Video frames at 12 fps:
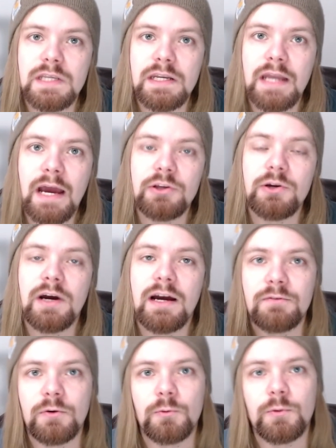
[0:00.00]
and now you
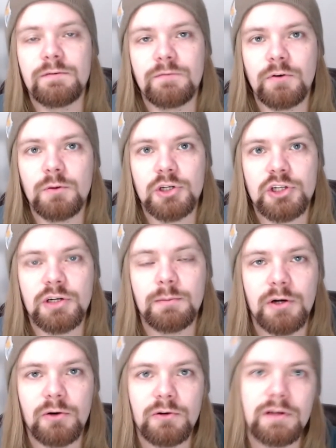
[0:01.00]
have a refurbished
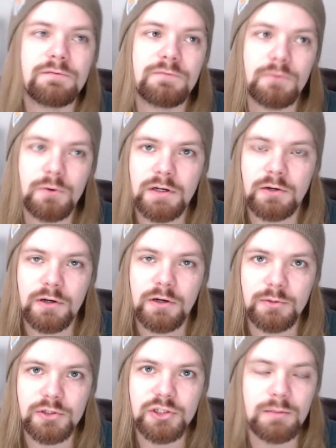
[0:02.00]
component for an
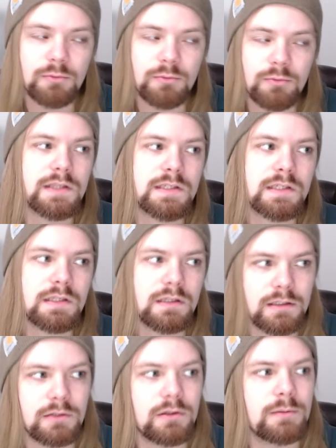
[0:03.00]
incredibly cheap price. Here, let me